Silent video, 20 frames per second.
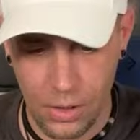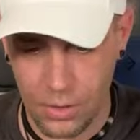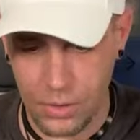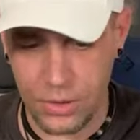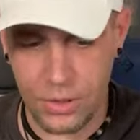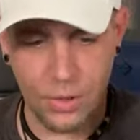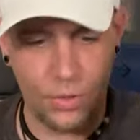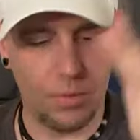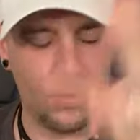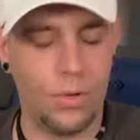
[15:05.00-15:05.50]

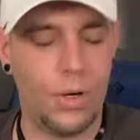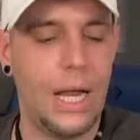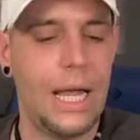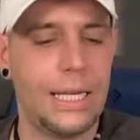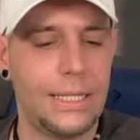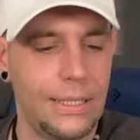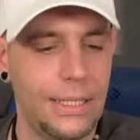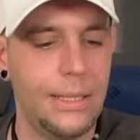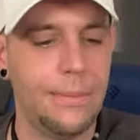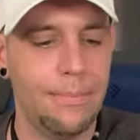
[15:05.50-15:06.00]
are
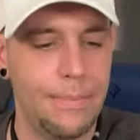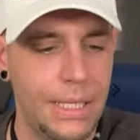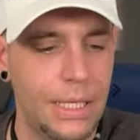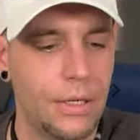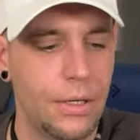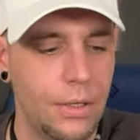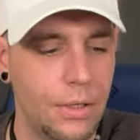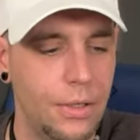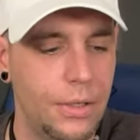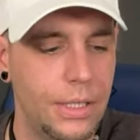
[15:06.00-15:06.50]
directly
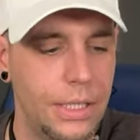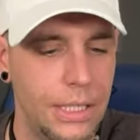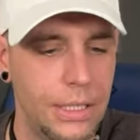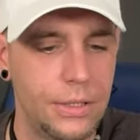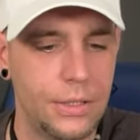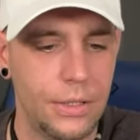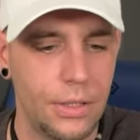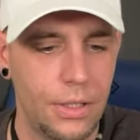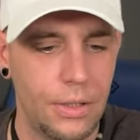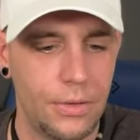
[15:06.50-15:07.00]
mirroring
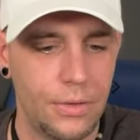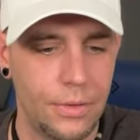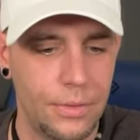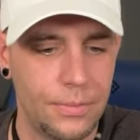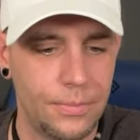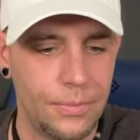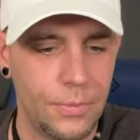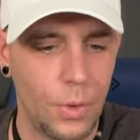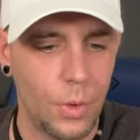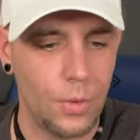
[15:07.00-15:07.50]
each other
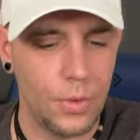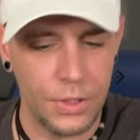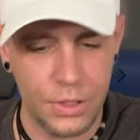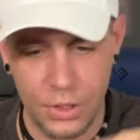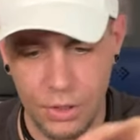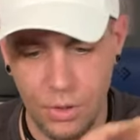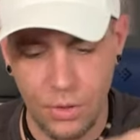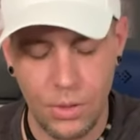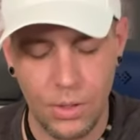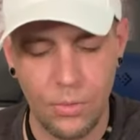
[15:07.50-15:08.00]
or this
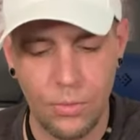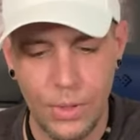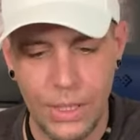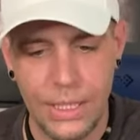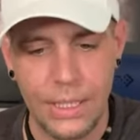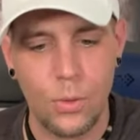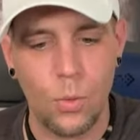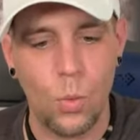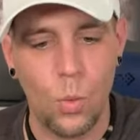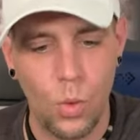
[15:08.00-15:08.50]
is only
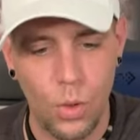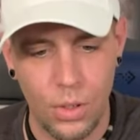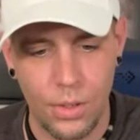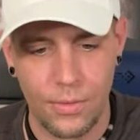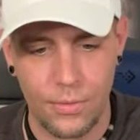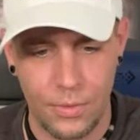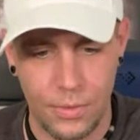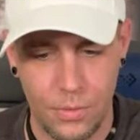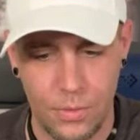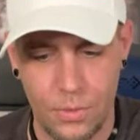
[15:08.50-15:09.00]
reading one
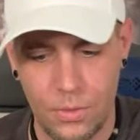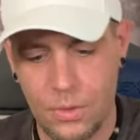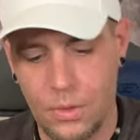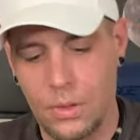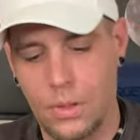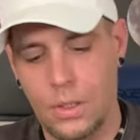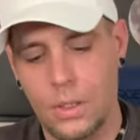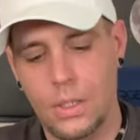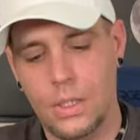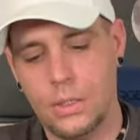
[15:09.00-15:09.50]
of you.
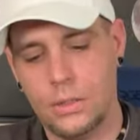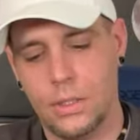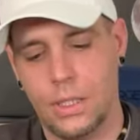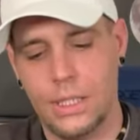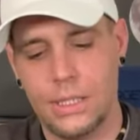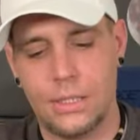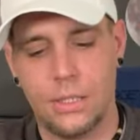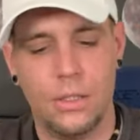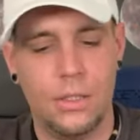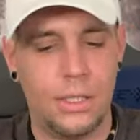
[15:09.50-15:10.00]
So
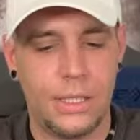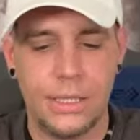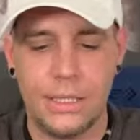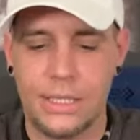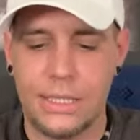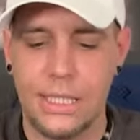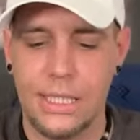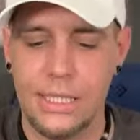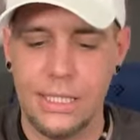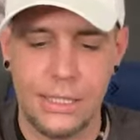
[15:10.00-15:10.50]
let's look and
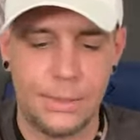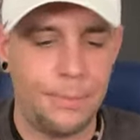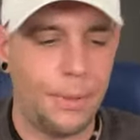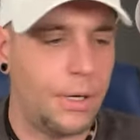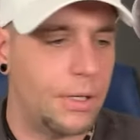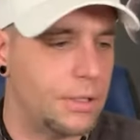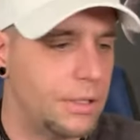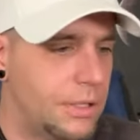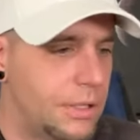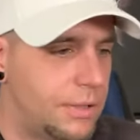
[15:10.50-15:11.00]
see this
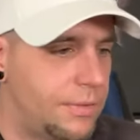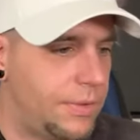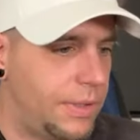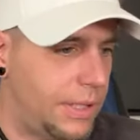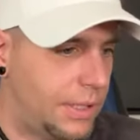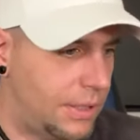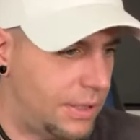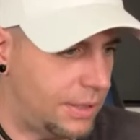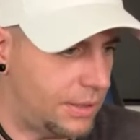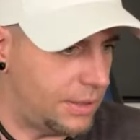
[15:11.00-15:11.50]
person's
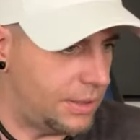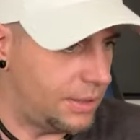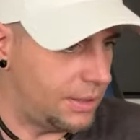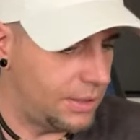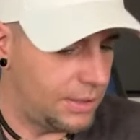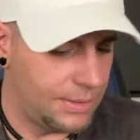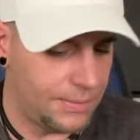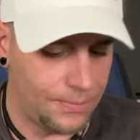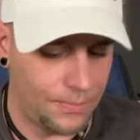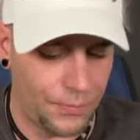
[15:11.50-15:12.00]
feelings
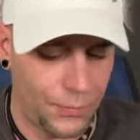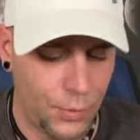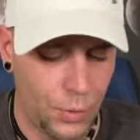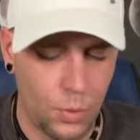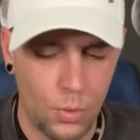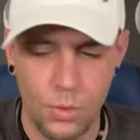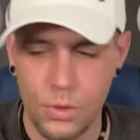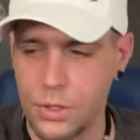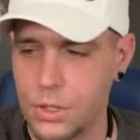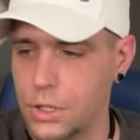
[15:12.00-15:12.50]

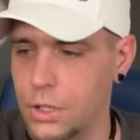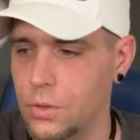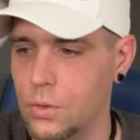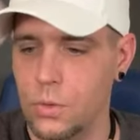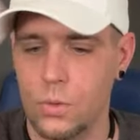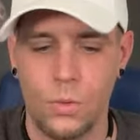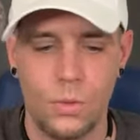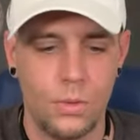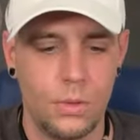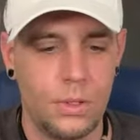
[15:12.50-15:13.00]
towards
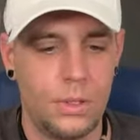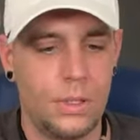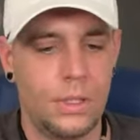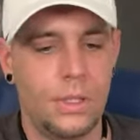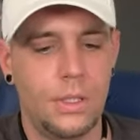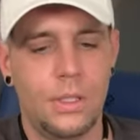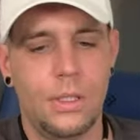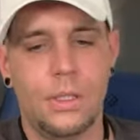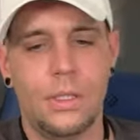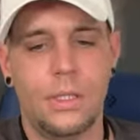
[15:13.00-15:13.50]
you.
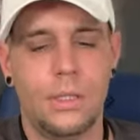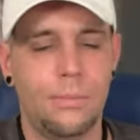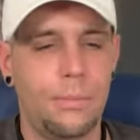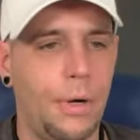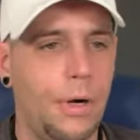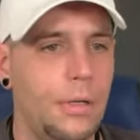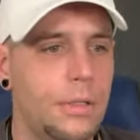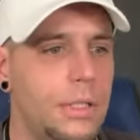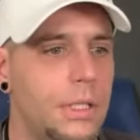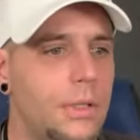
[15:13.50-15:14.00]

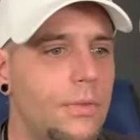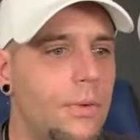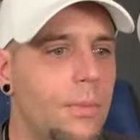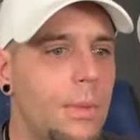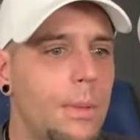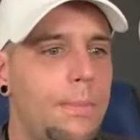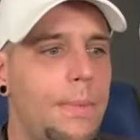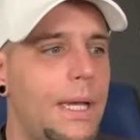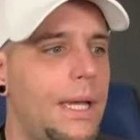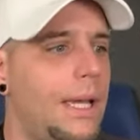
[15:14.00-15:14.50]
Person
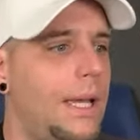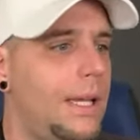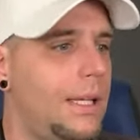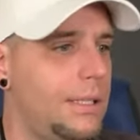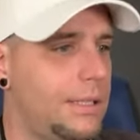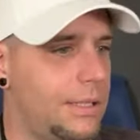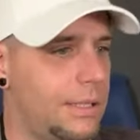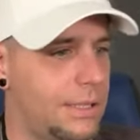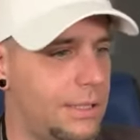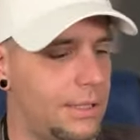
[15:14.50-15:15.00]
from the
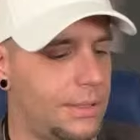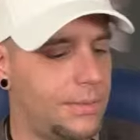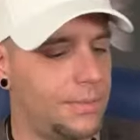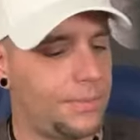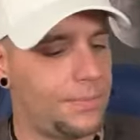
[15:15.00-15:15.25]
past.